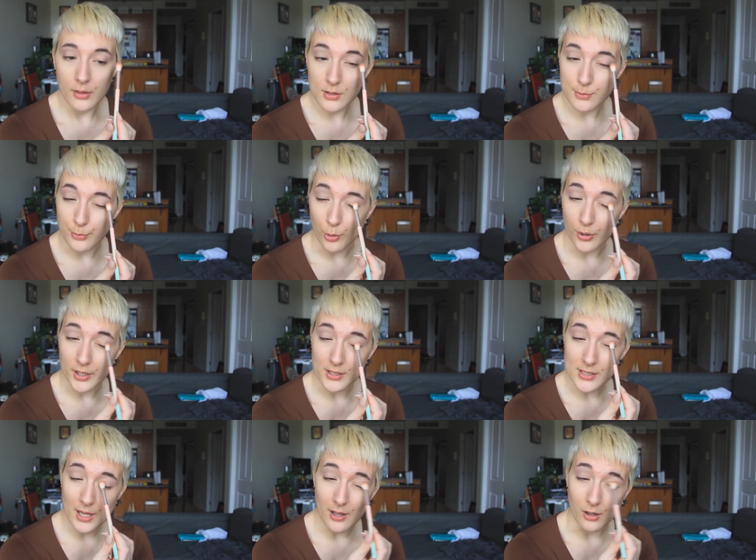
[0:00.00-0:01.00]
That was boring
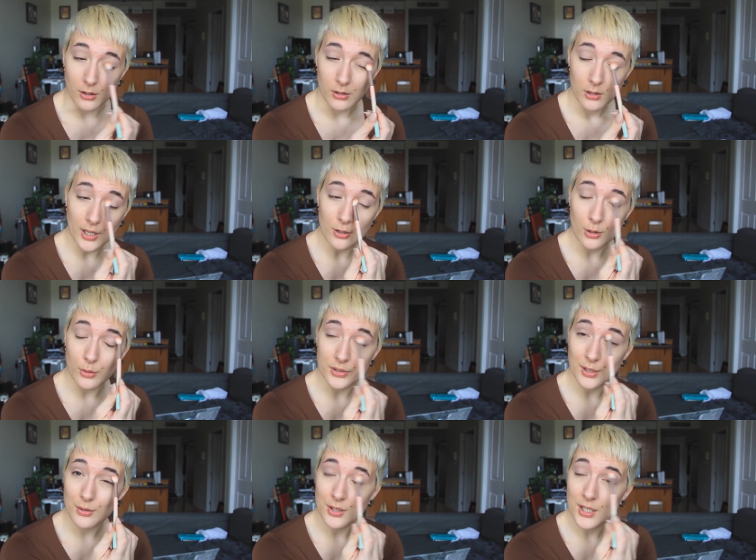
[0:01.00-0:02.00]
as hell. I don't know what
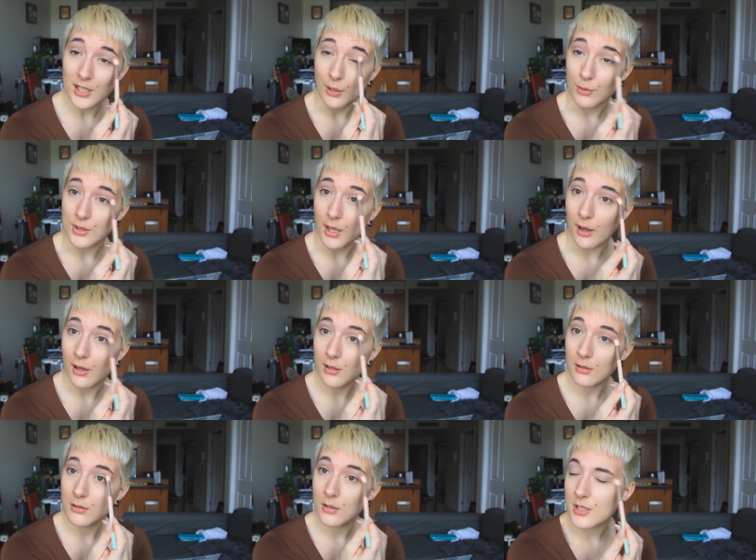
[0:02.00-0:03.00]
they were thinking with
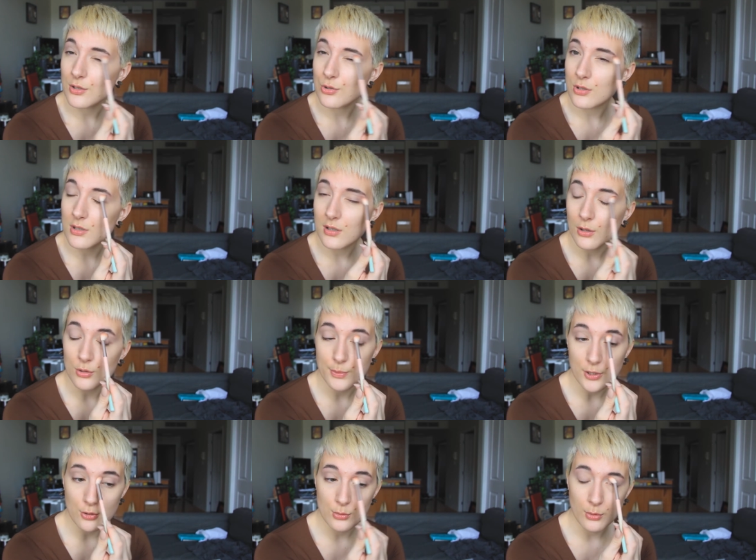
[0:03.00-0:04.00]
that because it's just those
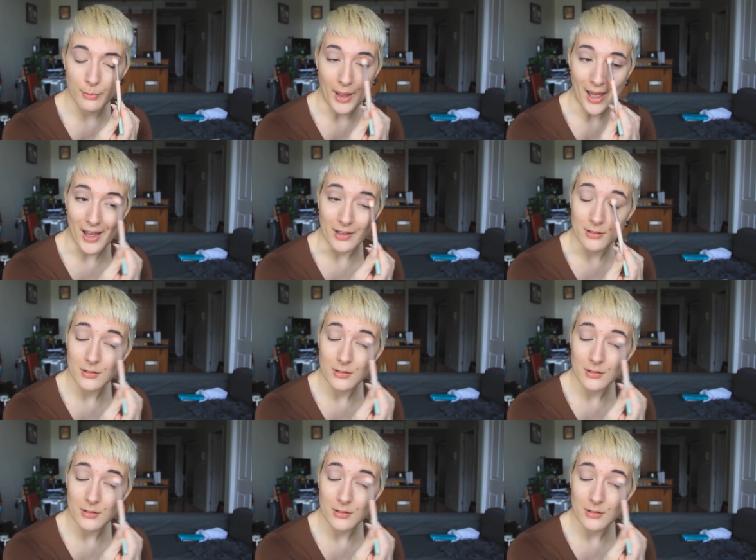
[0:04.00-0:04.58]
pictures were bad.